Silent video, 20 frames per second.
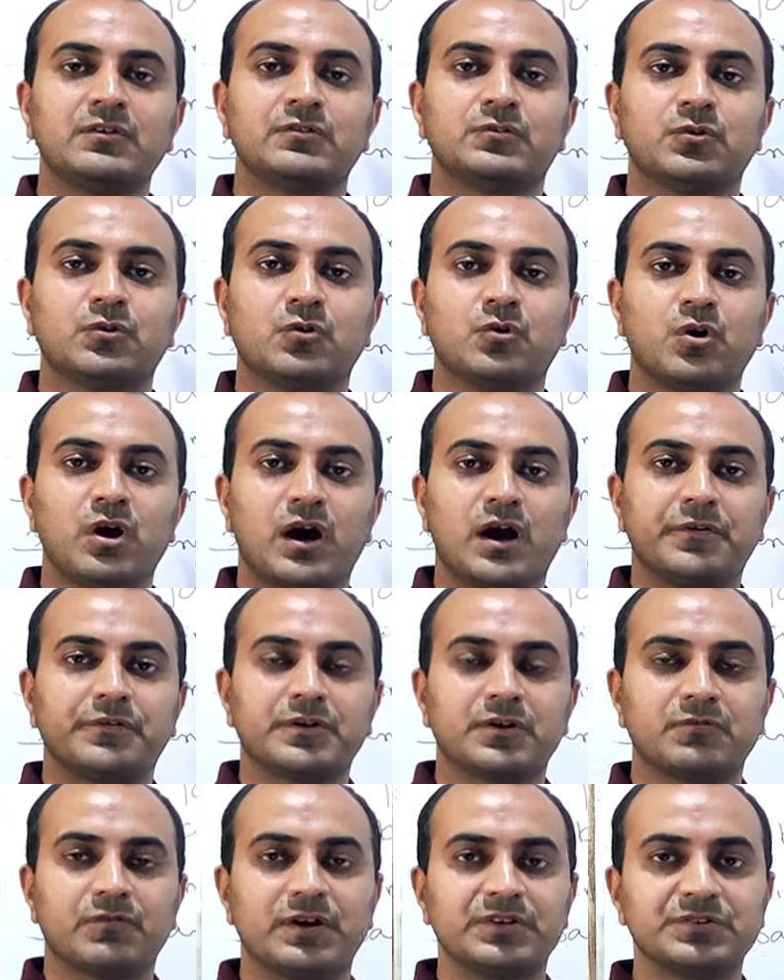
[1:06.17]
So
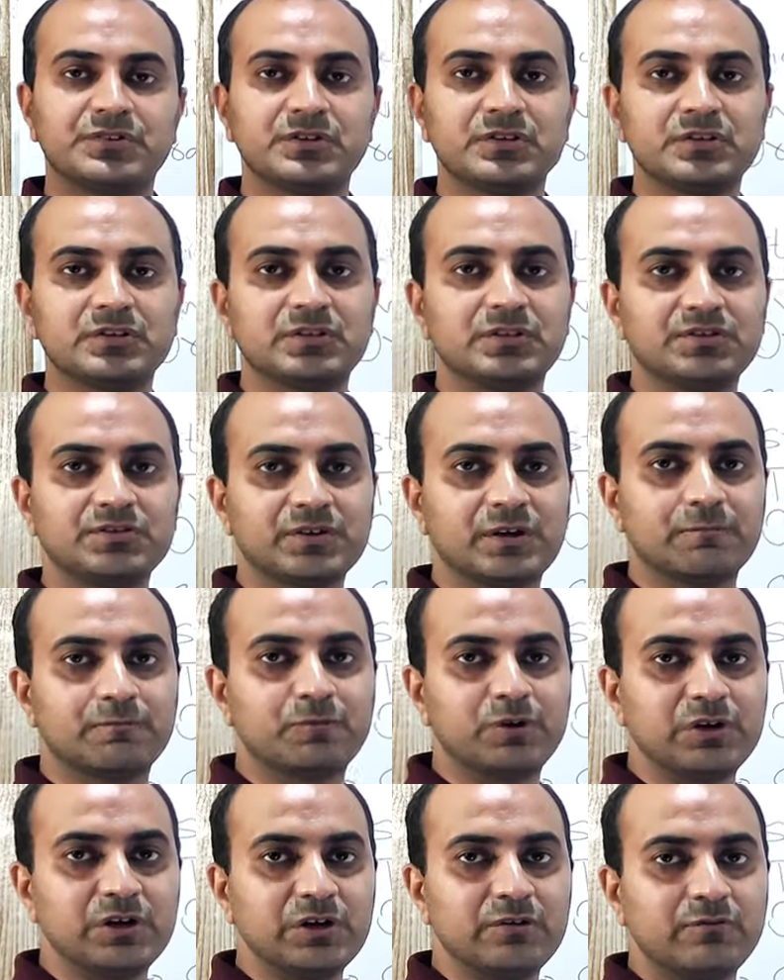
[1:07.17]
after watching this
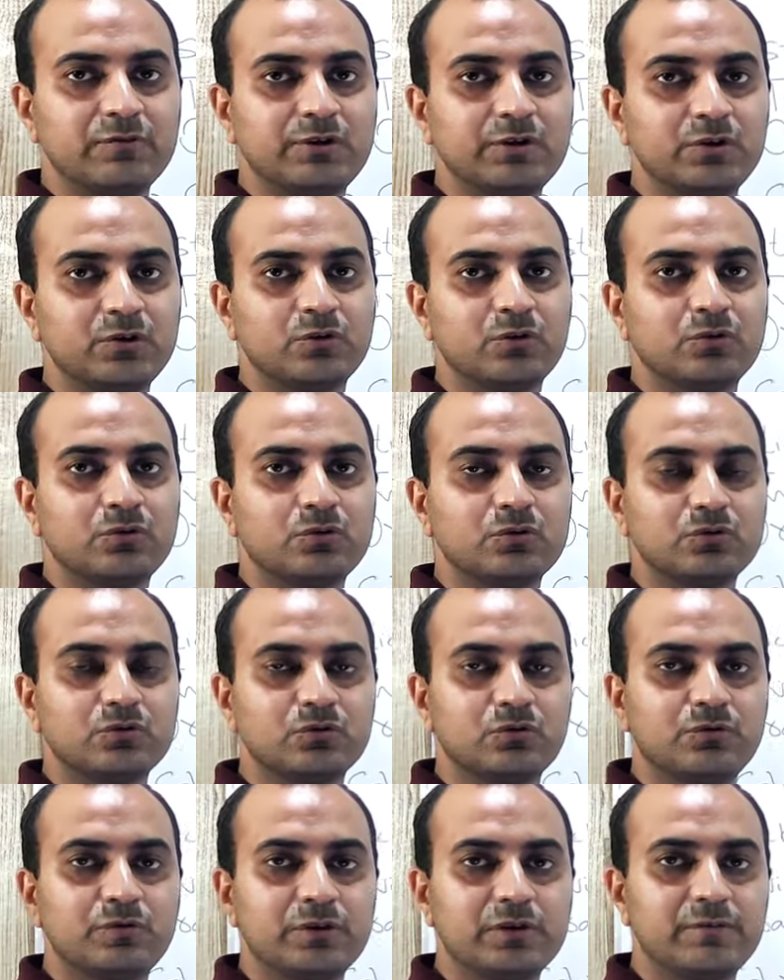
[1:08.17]
complete video,
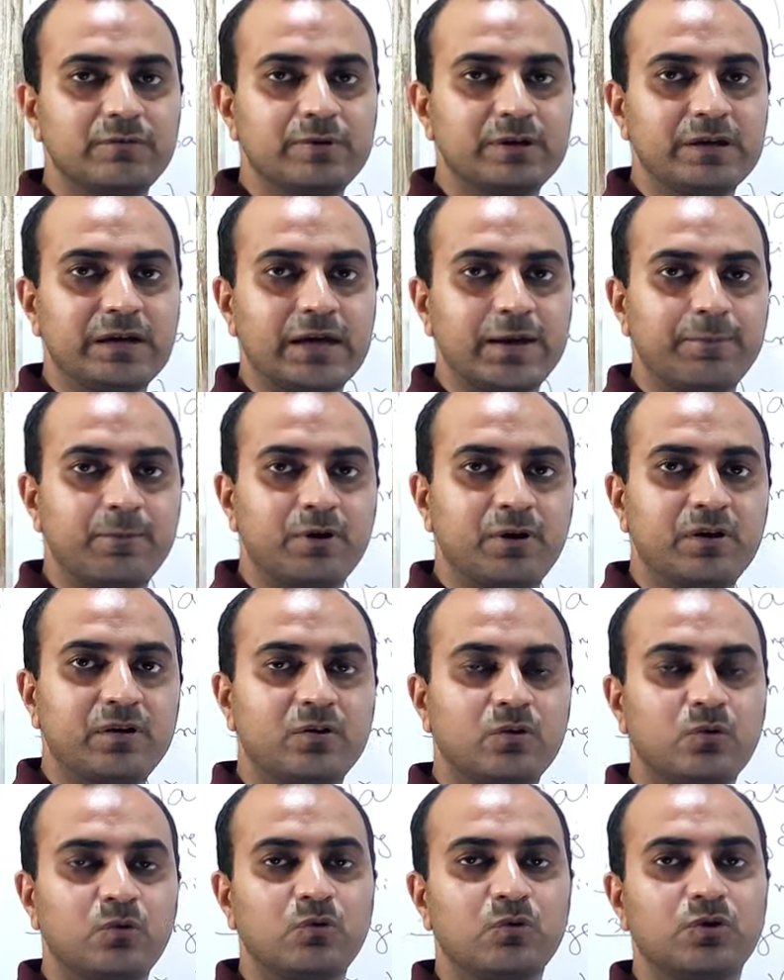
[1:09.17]
you will be
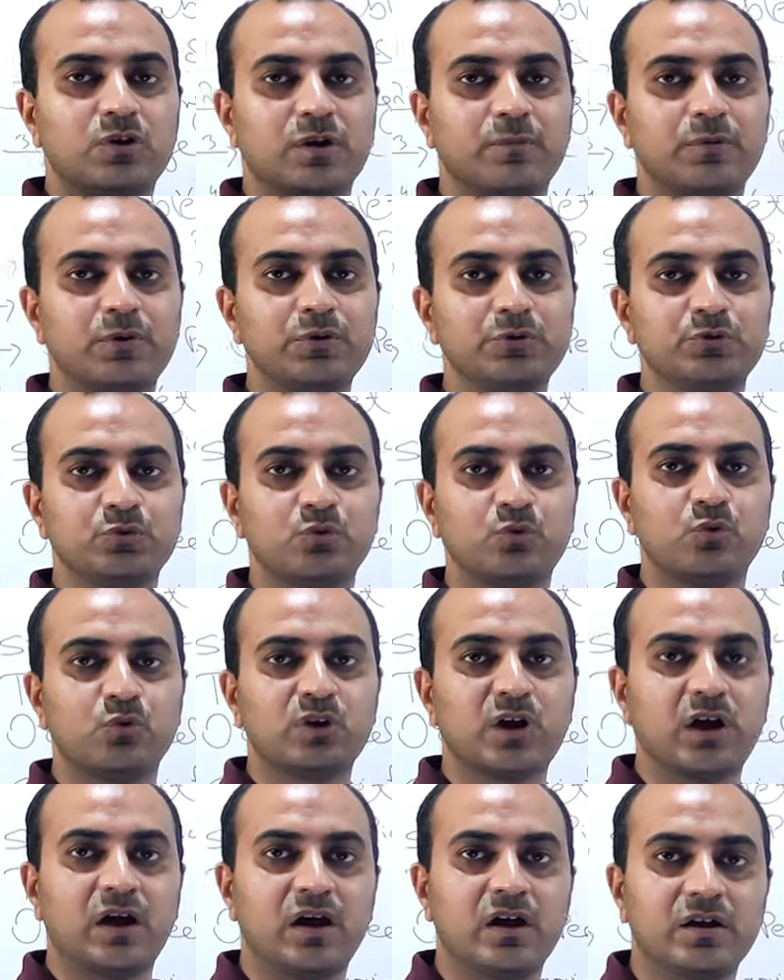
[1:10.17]
able to
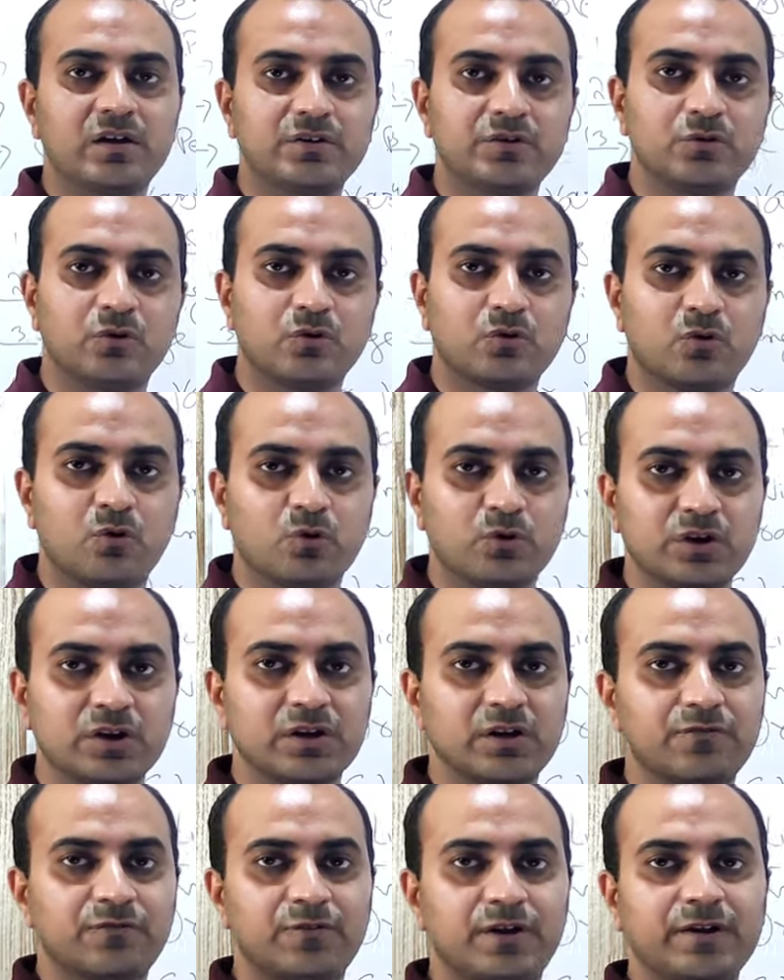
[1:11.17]
troubleshoot all your
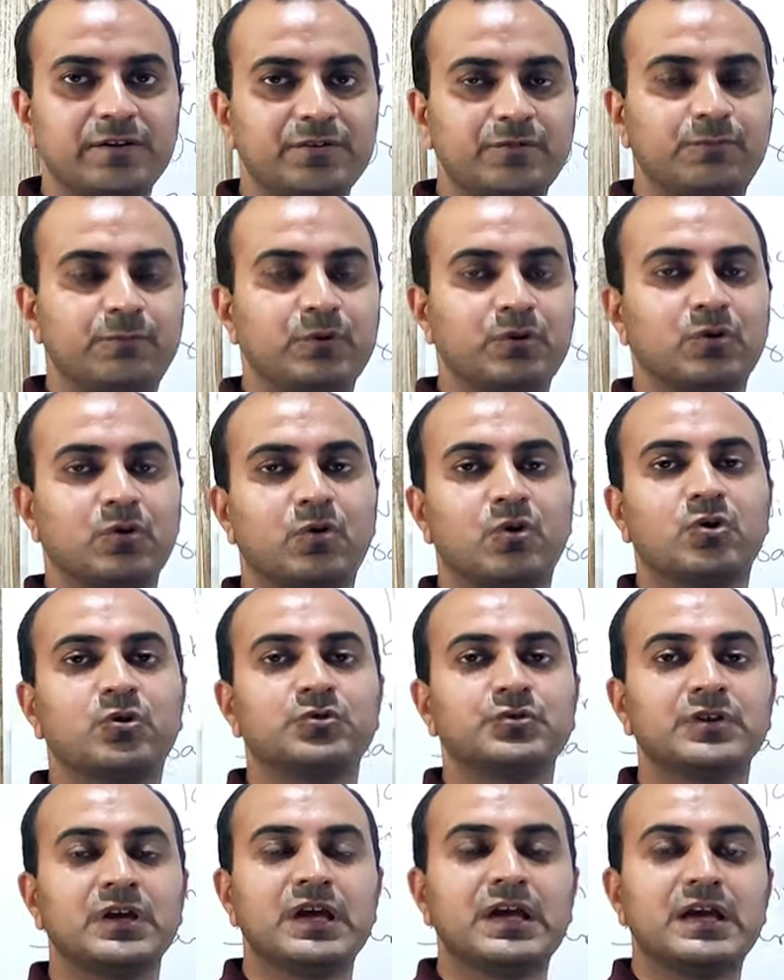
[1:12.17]
coating defects
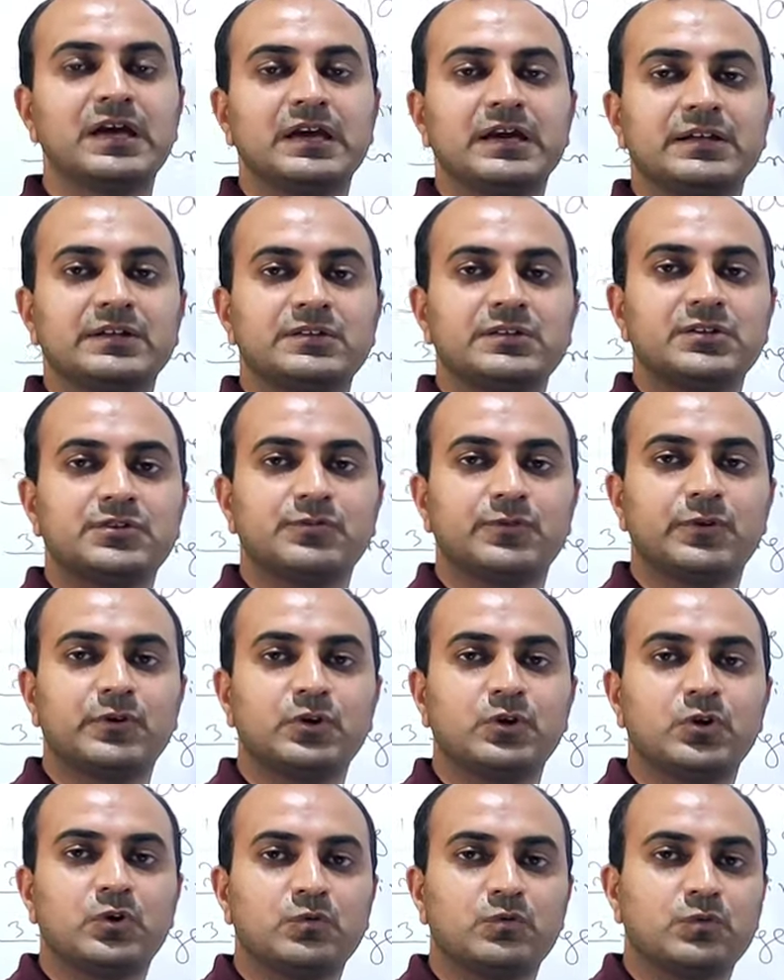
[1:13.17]
because in this
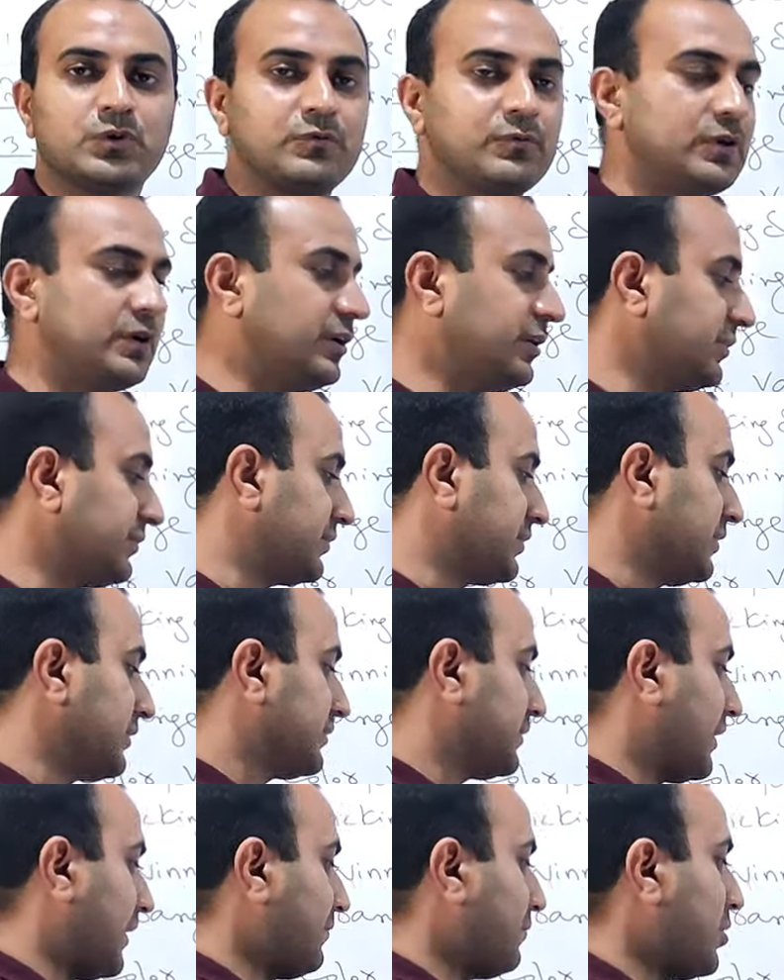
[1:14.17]
video, we will
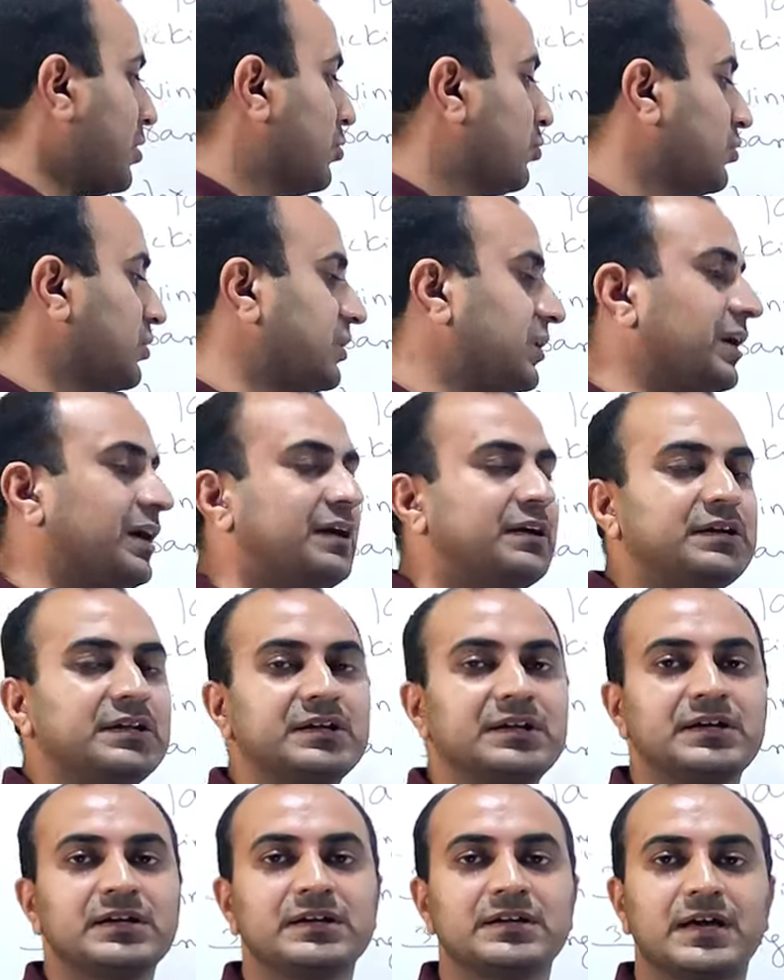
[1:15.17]
discuss about
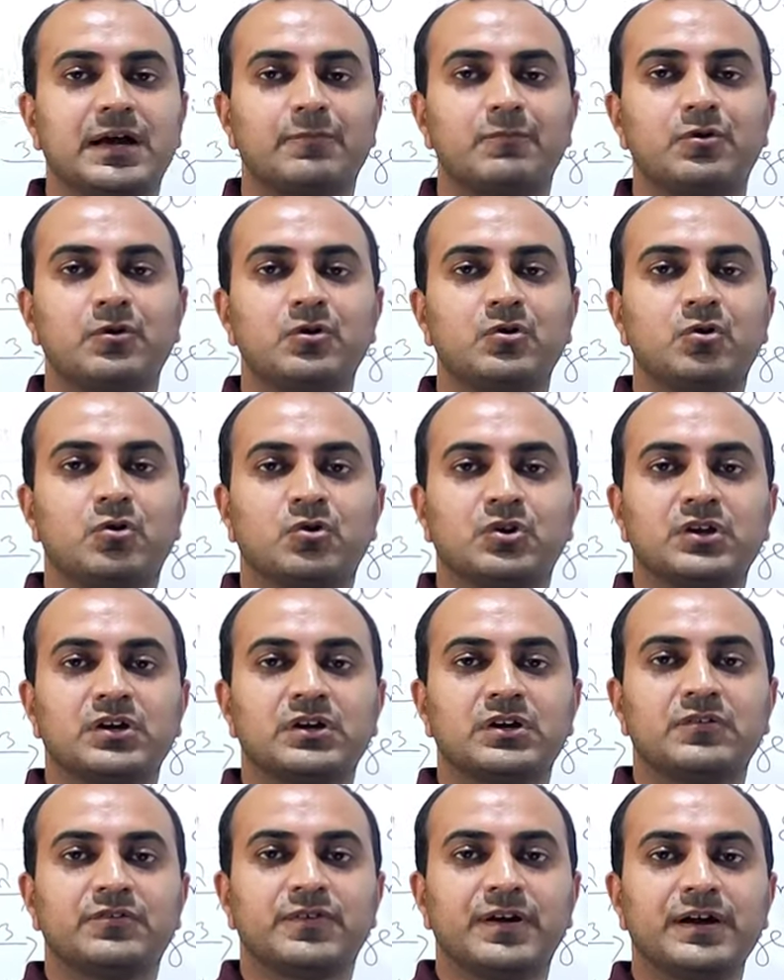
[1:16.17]
19 tablet
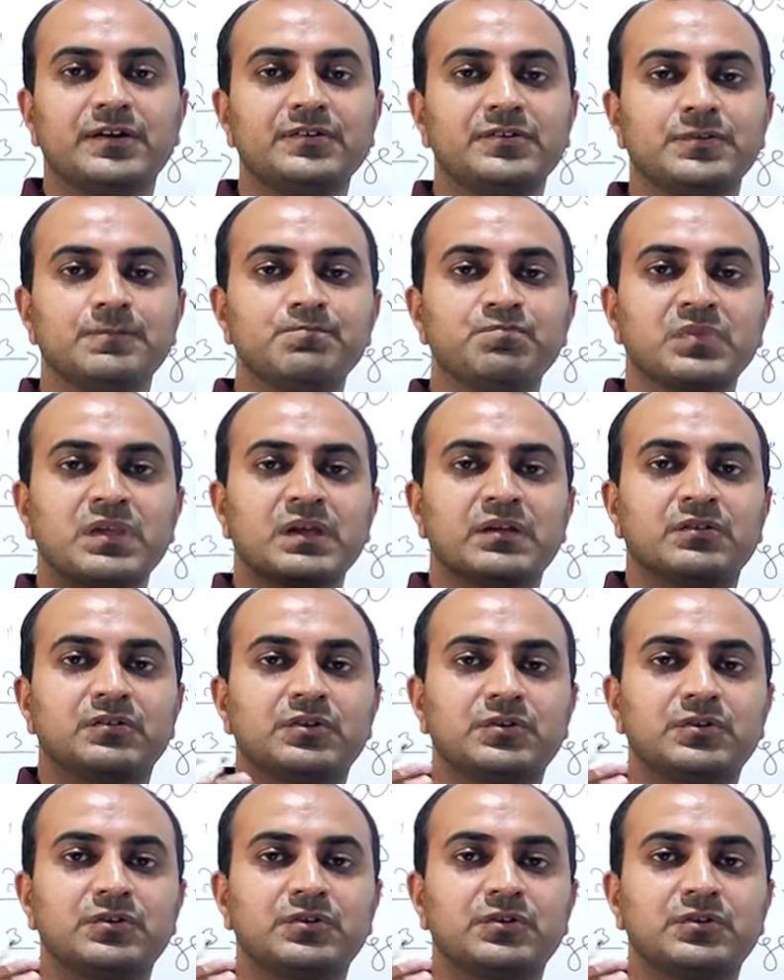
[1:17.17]
coating defects.